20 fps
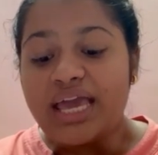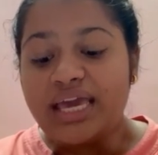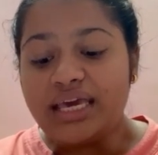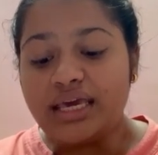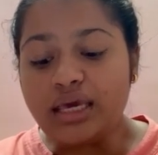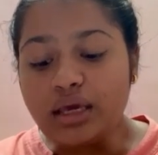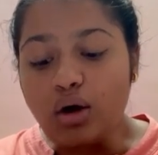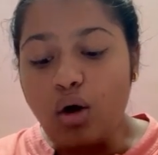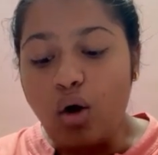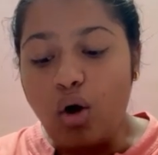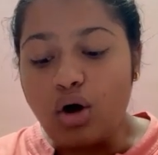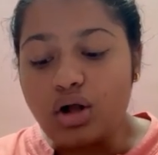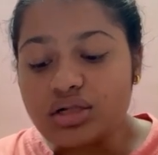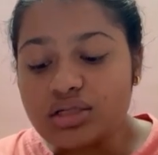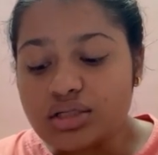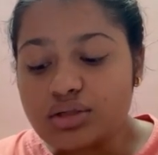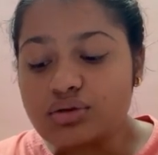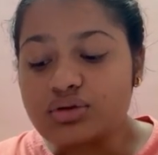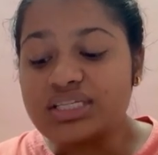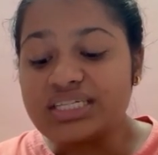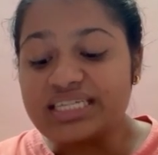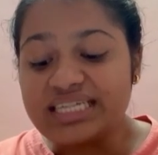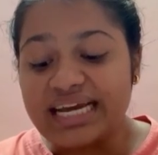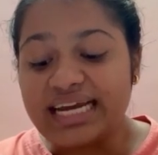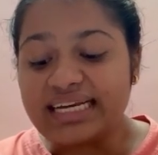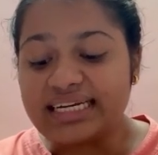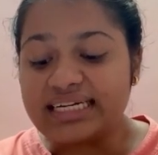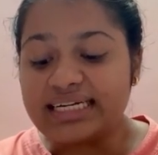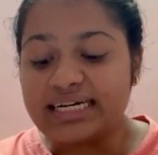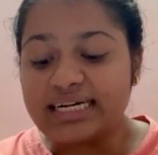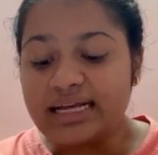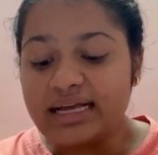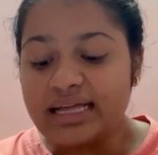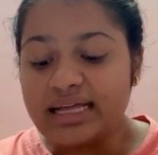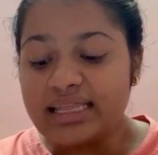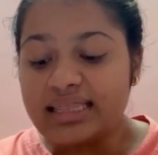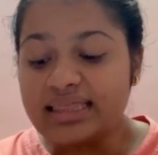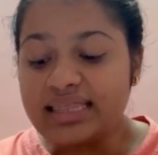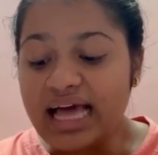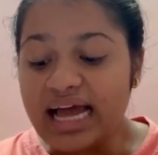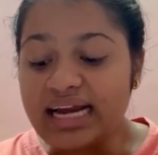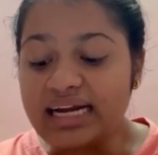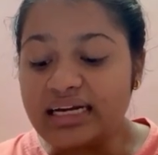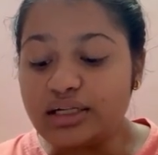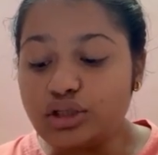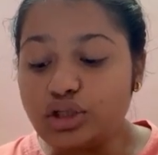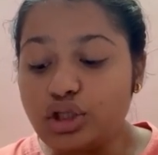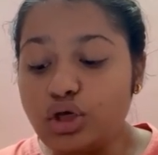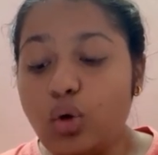He also stated that the